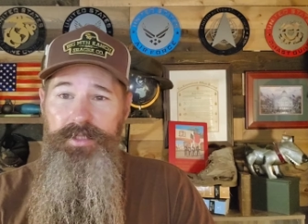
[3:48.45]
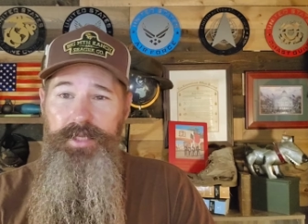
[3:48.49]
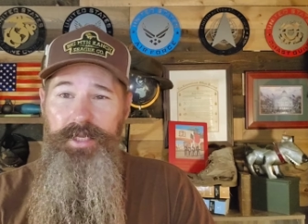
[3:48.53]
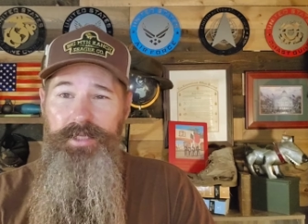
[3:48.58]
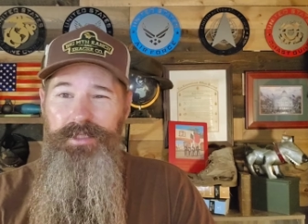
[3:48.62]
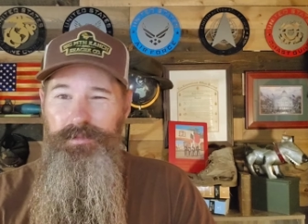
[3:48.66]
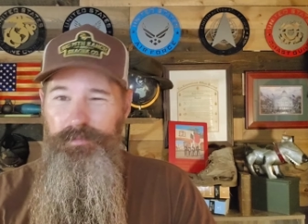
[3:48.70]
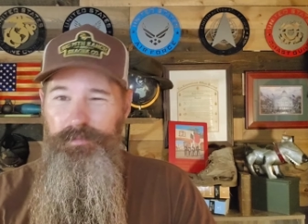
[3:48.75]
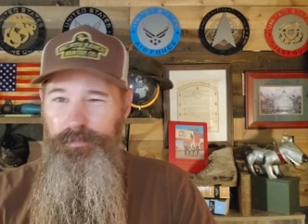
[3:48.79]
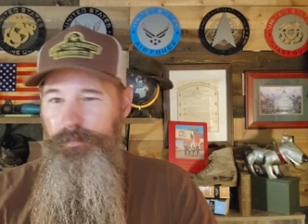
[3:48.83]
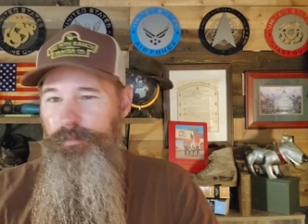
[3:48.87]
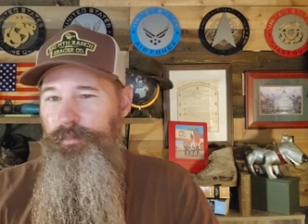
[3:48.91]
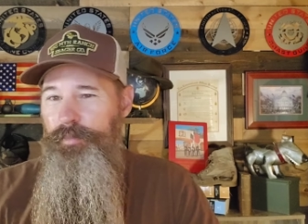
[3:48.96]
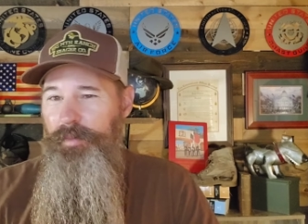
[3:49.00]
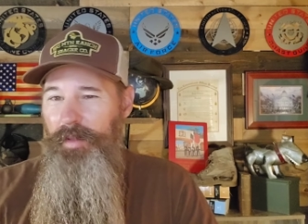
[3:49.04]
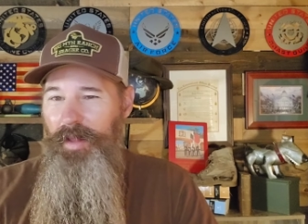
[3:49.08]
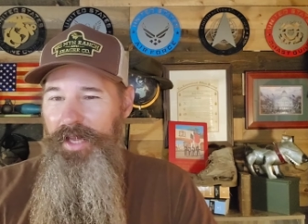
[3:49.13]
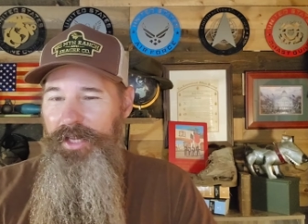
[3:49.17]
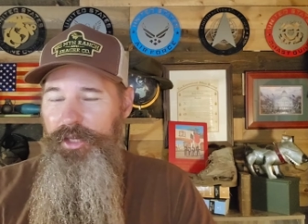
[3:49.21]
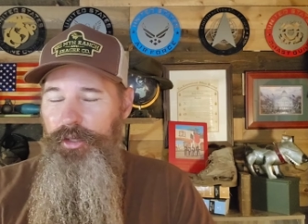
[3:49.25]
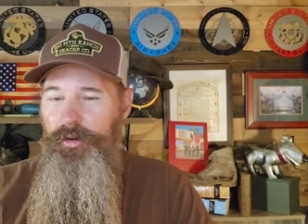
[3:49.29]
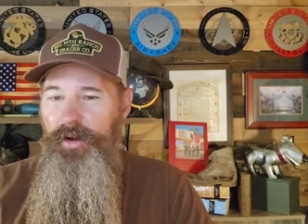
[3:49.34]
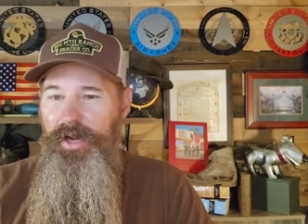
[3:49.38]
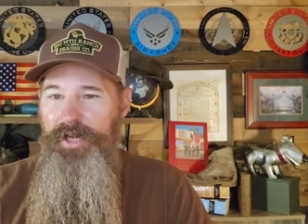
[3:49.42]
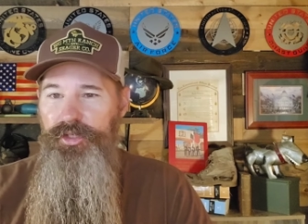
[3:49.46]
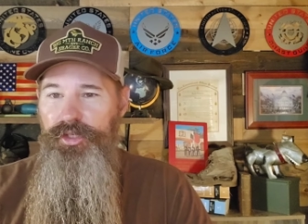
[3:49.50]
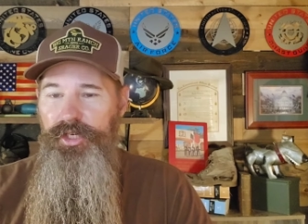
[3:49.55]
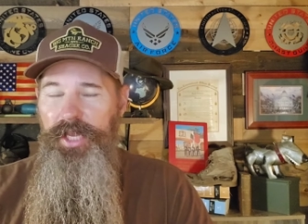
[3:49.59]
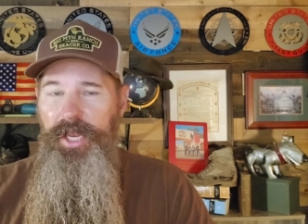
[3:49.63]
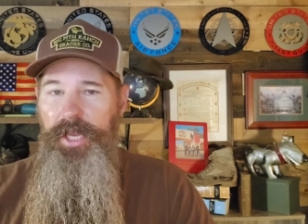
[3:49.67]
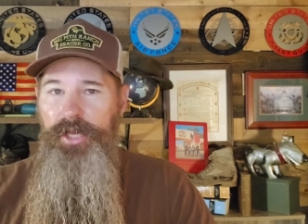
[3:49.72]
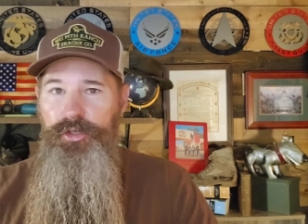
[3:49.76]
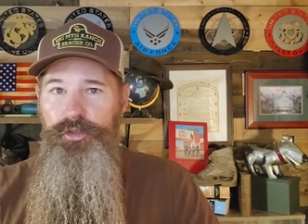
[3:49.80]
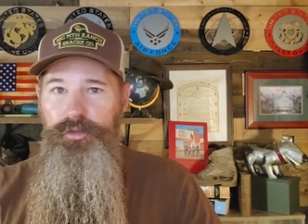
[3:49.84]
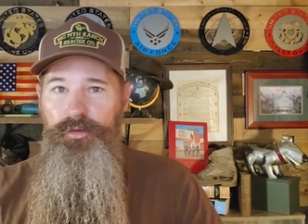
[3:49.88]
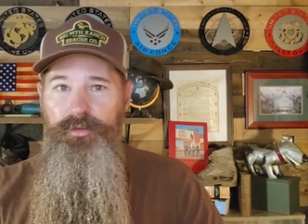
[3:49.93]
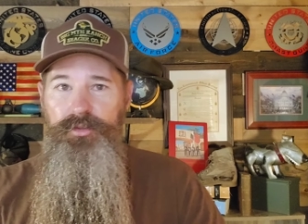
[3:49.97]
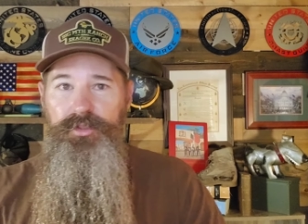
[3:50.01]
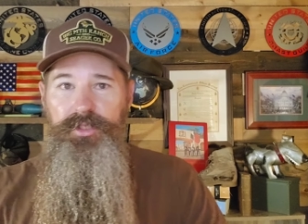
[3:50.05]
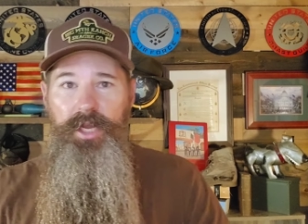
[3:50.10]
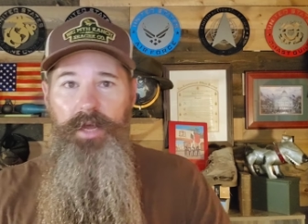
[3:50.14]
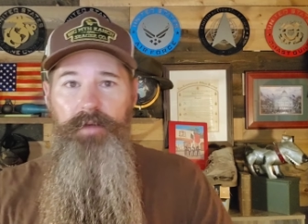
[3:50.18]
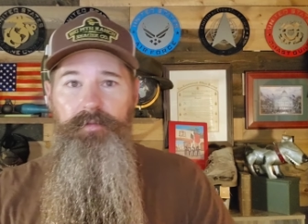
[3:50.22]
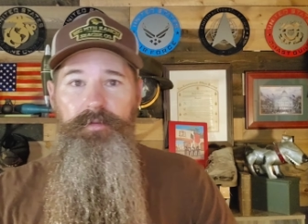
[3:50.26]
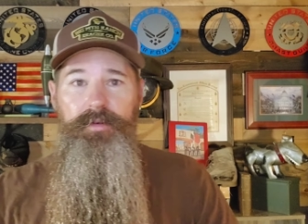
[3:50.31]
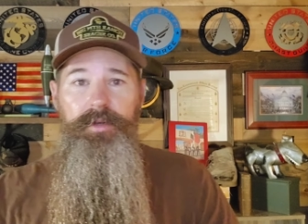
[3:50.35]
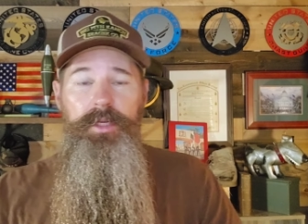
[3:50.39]
That's like your educational
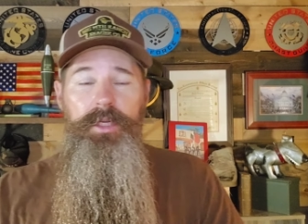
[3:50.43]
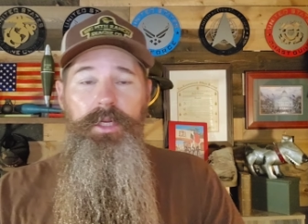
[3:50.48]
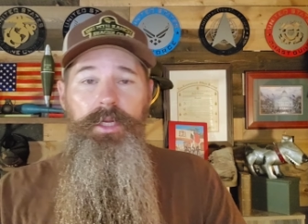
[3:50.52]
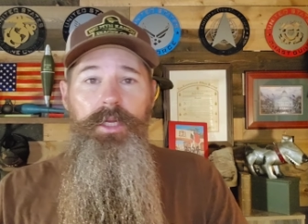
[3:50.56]
stuff.